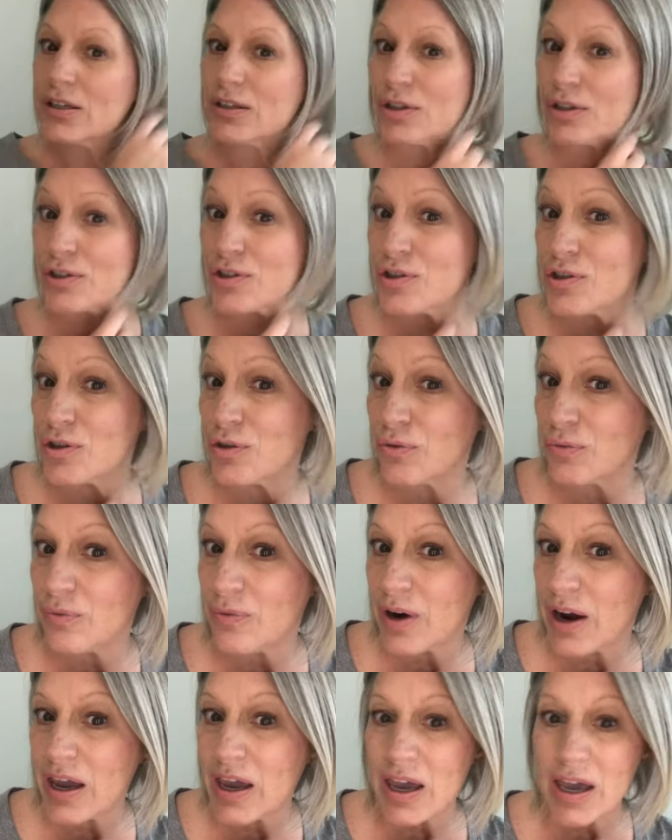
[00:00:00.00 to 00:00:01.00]
looks
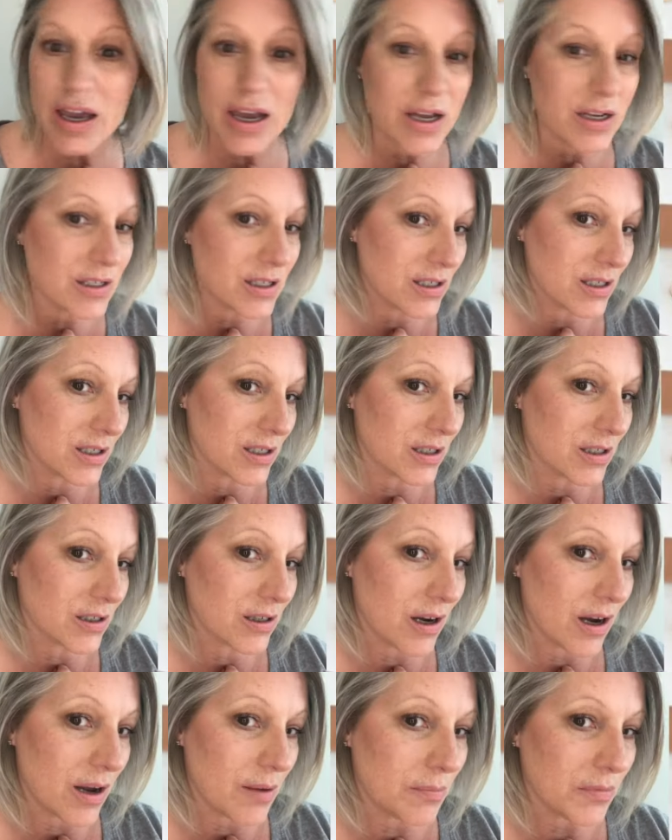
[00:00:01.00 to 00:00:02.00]
great.
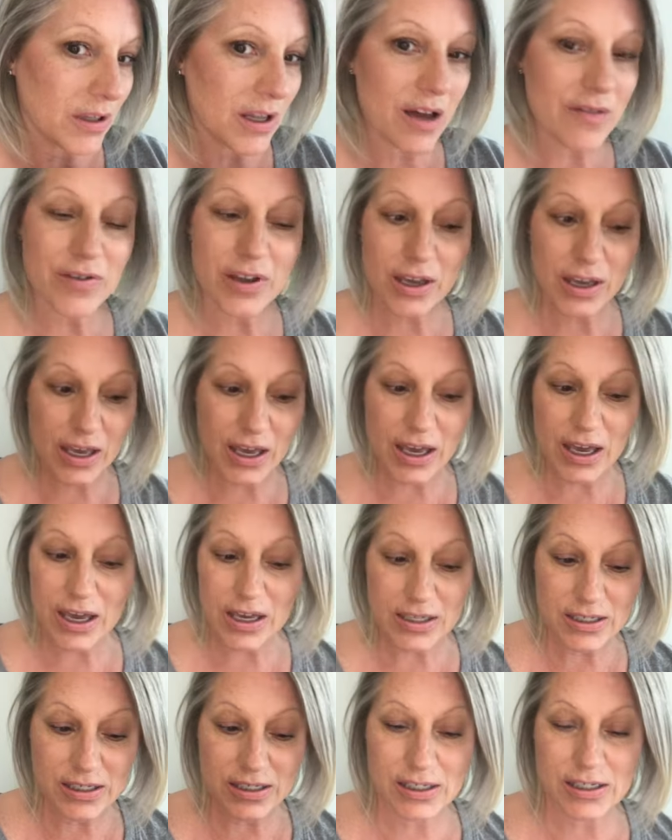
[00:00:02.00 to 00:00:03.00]
I'm loving it.